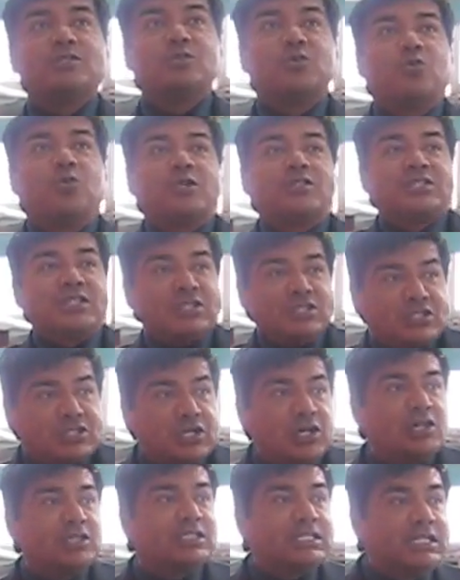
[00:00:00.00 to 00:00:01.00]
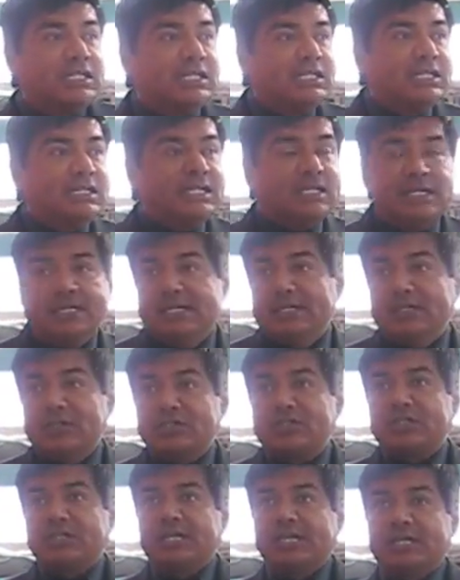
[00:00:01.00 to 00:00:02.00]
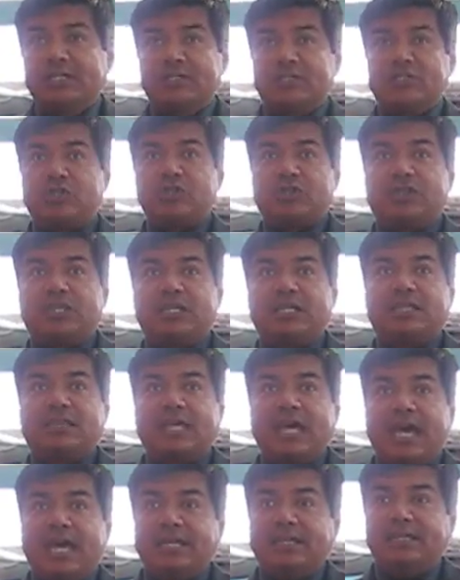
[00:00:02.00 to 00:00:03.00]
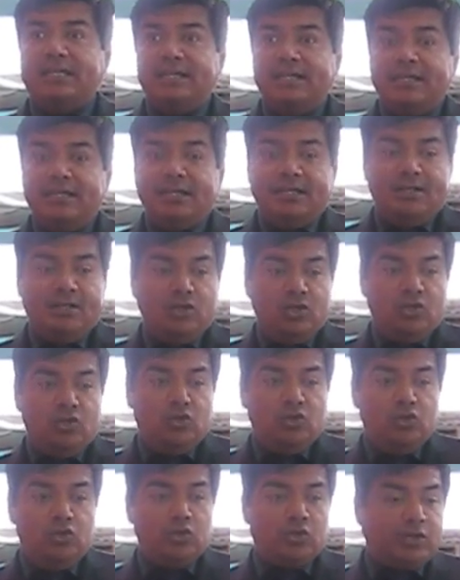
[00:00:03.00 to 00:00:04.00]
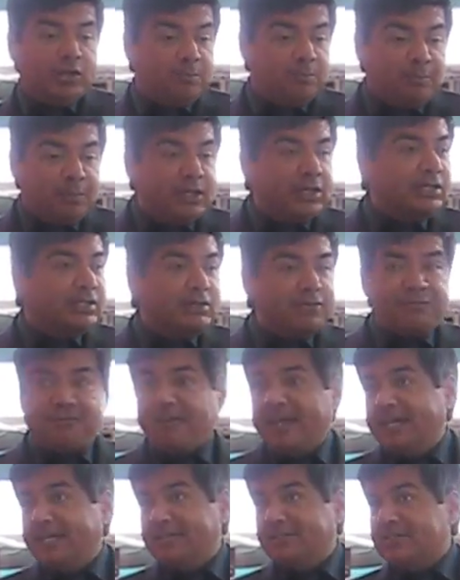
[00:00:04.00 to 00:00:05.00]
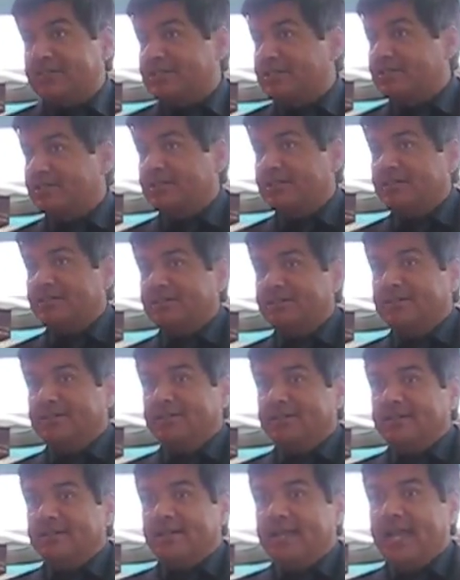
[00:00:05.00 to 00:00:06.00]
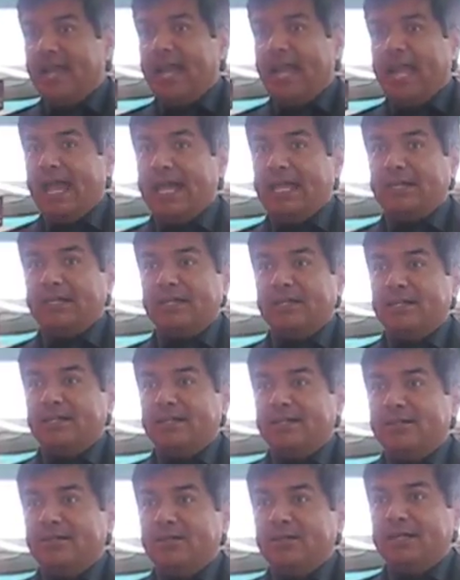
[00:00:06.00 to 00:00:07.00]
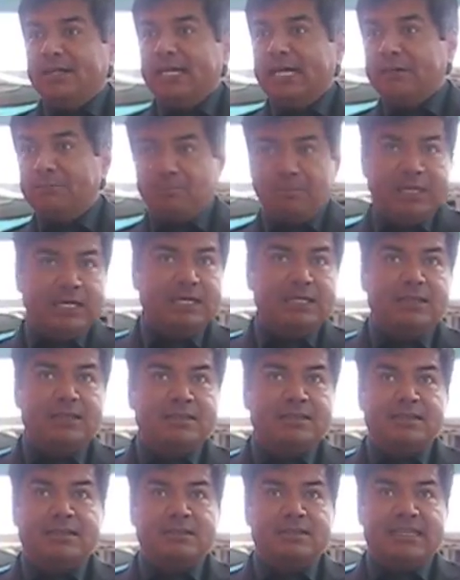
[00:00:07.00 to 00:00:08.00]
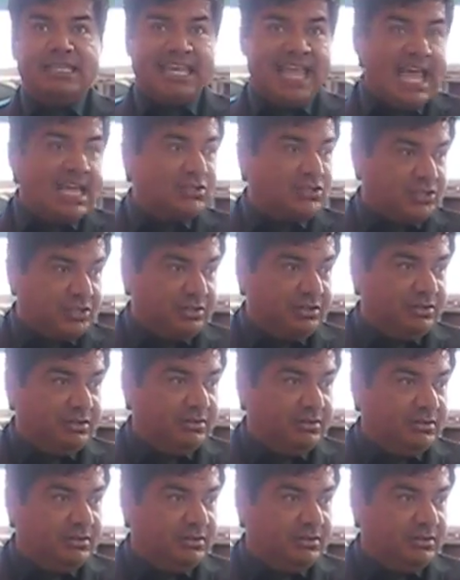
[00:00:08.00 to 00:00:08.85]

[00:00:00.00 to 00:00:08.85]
What's insulting is to think that you could build a fence and it be the answer.